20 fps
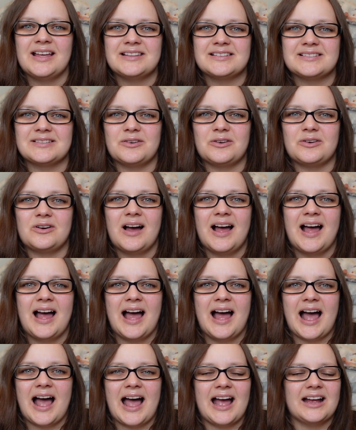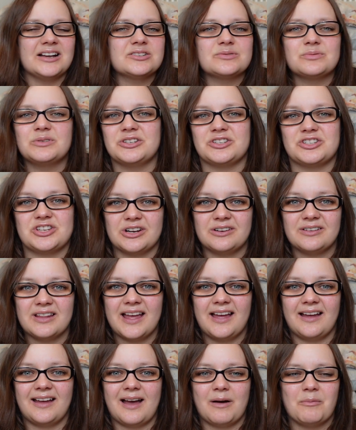So I just want to share
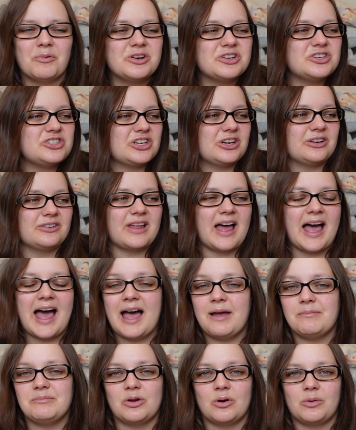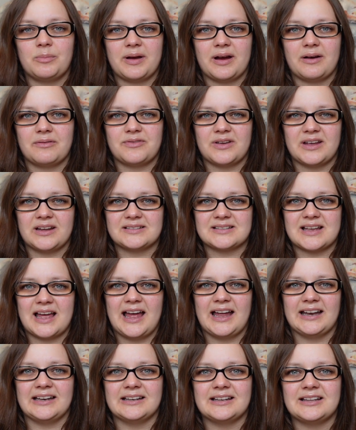that. I want to share that I'm not perfect,
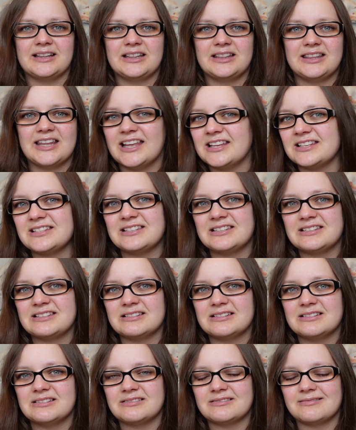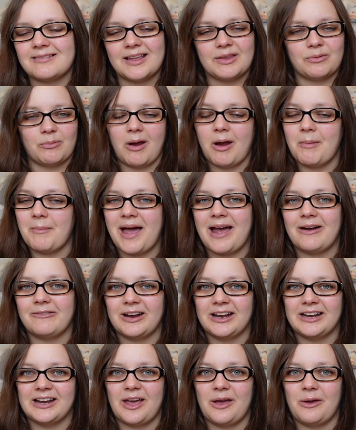and this is where I'm at
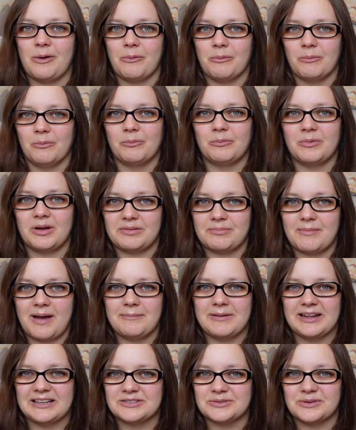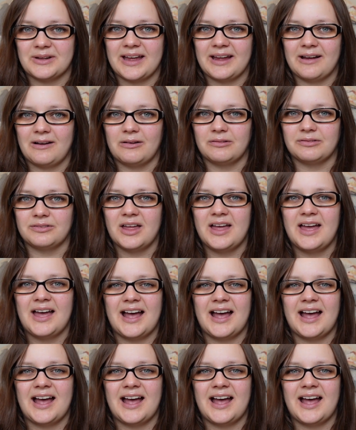right now with my mental health.